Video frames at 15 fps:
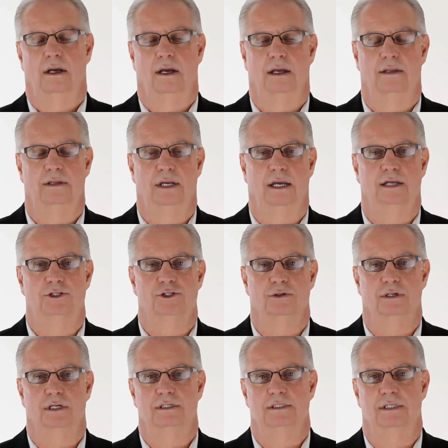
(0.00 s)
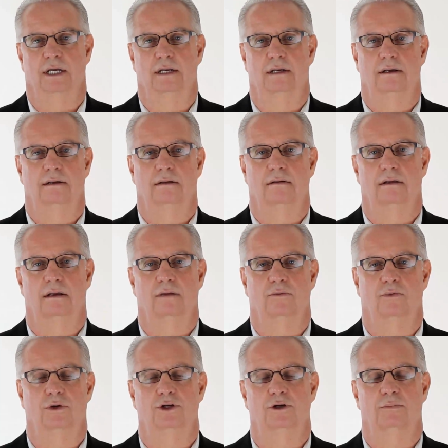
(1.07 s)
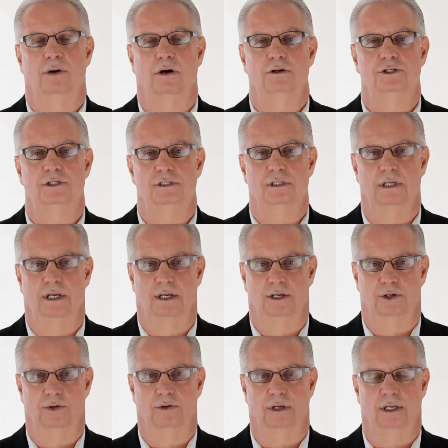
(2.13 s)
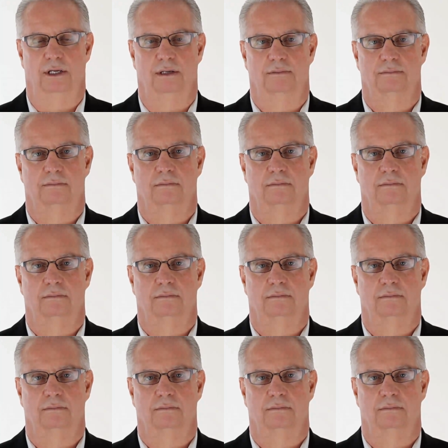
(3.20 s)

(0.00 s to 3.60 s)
And the answer is that when you purchase an annuity,